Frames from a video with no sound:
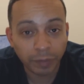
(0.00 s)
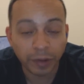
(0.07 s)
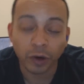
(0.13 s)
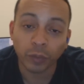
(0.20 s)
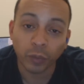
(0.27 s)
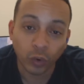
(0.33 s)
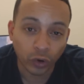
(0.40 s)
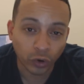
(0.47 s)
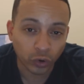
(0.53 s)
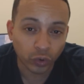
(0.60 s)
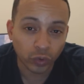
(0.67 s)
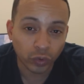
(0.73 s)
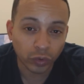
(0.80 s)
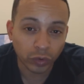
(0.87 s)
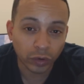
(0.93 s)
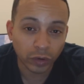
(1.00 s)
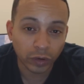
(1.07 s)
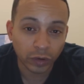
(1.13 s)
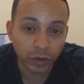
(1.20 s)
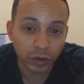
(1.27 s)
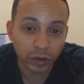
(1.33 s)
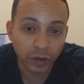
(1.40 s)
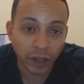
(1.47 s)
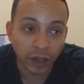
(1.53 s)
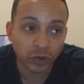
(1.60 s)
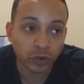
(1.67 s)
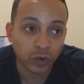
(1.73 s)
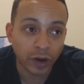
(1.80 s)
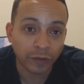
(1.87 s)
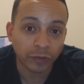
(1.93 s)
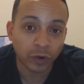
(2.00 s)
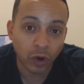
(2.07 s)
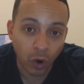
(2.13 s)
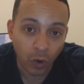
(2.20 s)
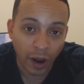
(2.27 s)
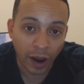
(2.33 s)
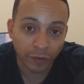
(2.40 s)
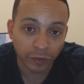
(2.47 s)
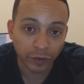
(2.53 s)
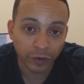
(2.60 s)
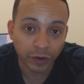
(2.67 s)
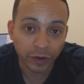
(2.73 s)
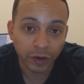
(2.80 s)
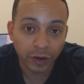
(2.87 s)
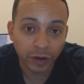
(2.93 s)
Peter Moore knew that's who you have to go after